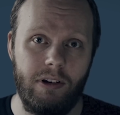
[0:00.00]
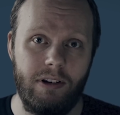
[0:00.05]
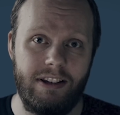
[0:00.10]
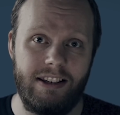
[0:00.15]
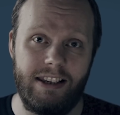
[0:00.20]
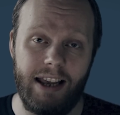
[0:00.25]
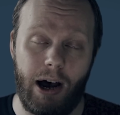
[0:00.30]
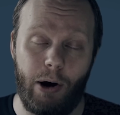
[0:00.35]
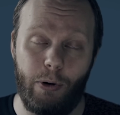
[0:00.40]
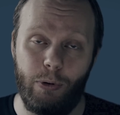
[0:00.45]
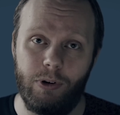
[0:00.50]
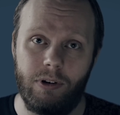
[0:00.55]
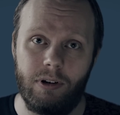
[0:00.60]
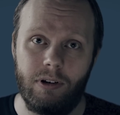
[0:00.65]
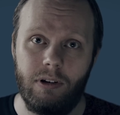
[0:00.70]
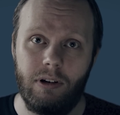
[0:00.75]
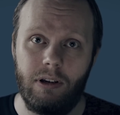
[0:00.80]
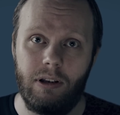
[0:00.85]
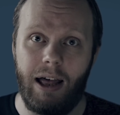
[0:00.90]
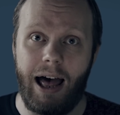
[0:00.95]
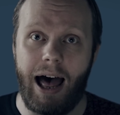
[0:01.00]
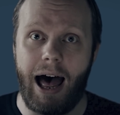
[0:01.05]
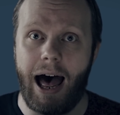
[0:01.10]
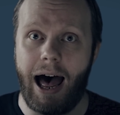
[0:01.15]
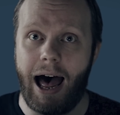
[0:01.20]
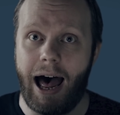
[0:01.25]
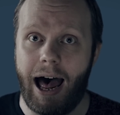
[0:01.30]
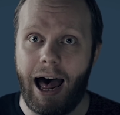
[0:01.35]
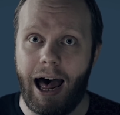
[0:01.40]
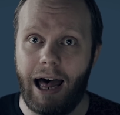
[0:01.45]
sound.
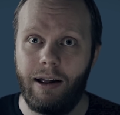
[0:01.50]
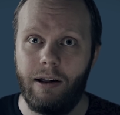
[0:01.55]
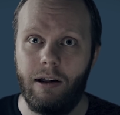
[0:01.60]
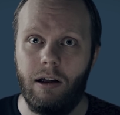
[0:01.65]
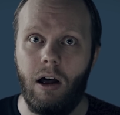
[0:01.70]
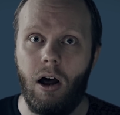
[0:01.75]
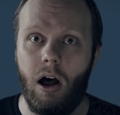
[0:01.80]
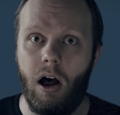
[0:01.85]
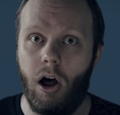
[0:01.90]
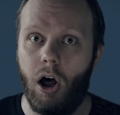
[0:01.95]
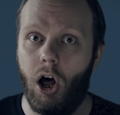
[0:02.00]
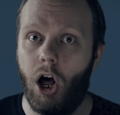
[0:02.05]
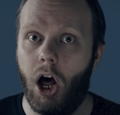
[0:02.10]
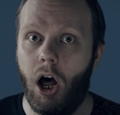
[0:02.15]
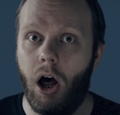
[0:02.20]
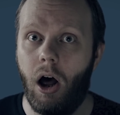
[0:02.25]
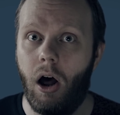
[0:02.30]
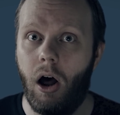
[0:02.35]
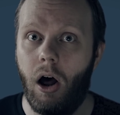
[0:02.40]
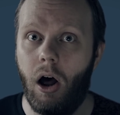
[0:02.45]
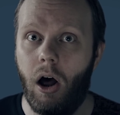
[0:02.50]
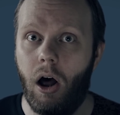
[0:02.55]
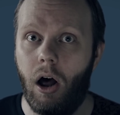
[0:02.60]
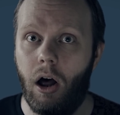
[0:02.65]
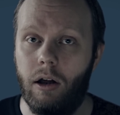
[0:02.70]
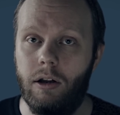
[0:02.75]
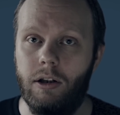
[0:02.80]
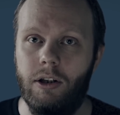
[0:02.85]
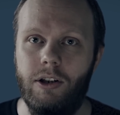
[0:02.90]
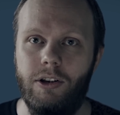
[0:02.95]

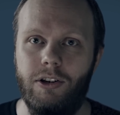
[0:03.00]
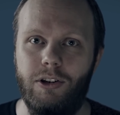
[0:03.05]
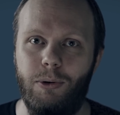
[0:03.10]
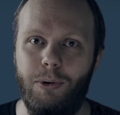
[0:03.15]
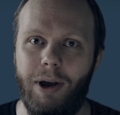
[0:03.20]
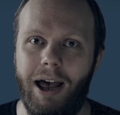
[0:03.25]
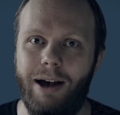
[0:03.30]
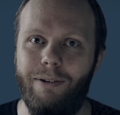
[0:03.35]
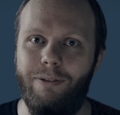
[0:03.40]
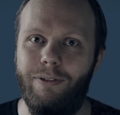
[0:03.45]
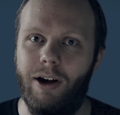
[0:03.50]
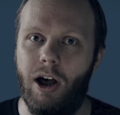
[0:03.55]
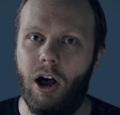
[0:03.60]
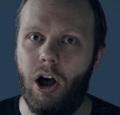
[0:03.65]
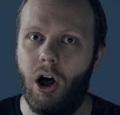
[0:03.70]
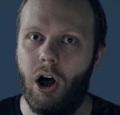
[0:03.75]
So we have